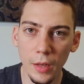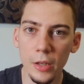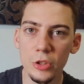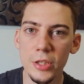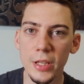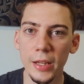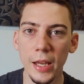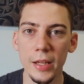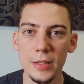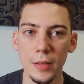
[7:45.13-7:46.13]
And she said,
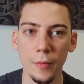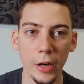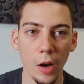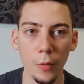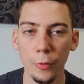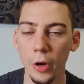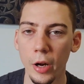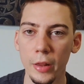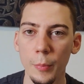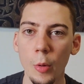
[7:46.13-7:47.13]
yeah, it's uh, very hard for her
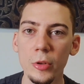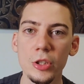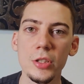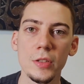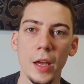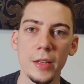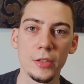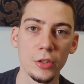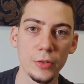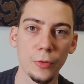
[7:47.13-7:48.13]
at the moment. She's uh, searching